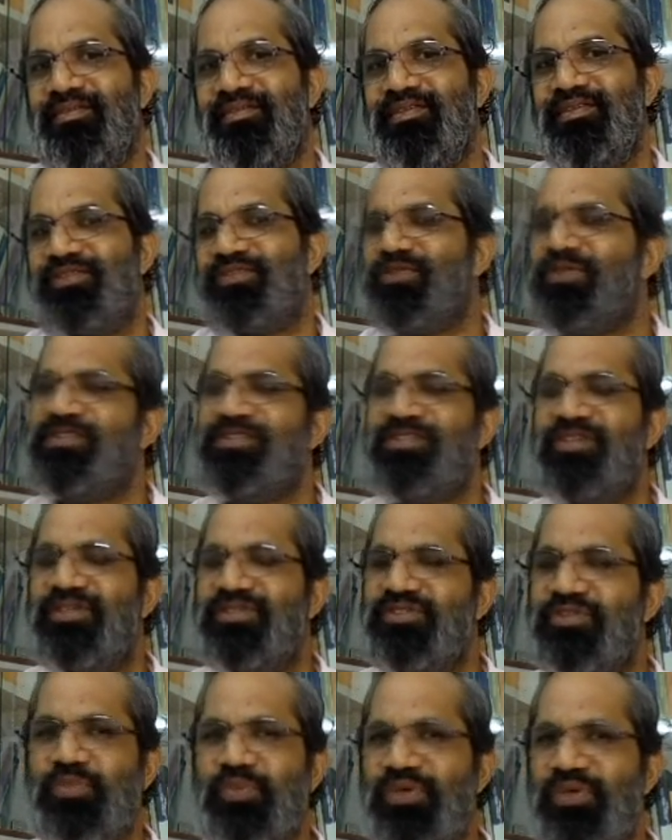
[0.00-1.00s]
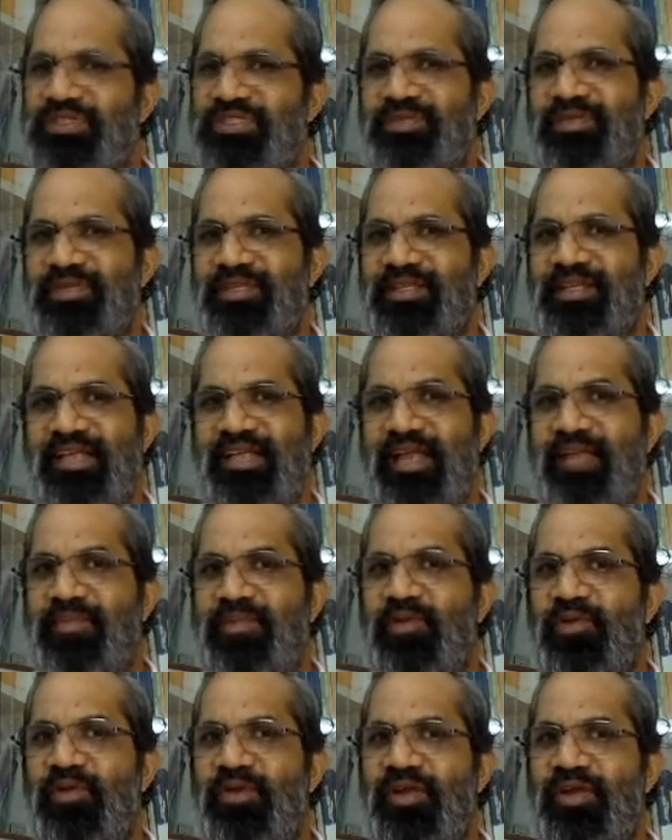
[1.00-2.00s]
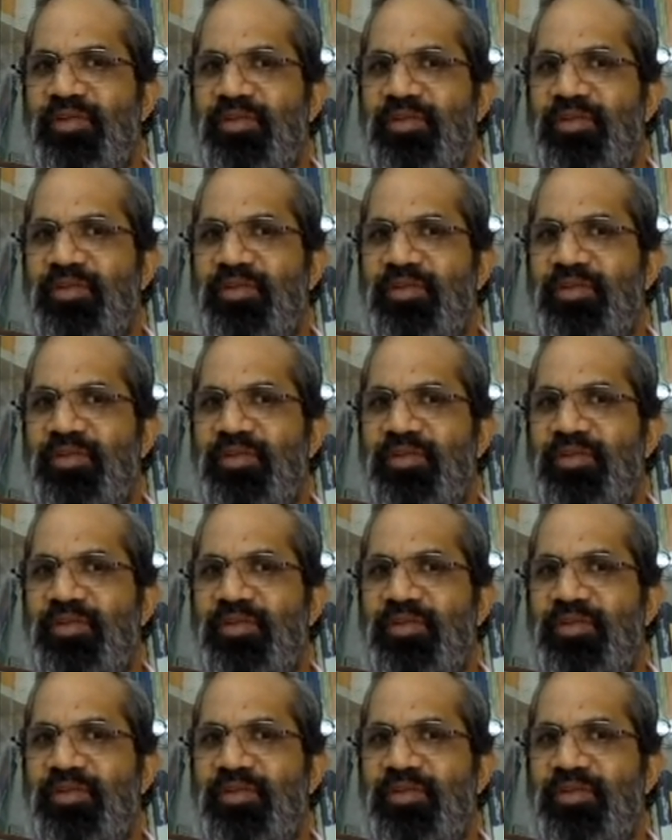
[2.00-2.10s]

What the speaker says: So it's also possible there can be a golden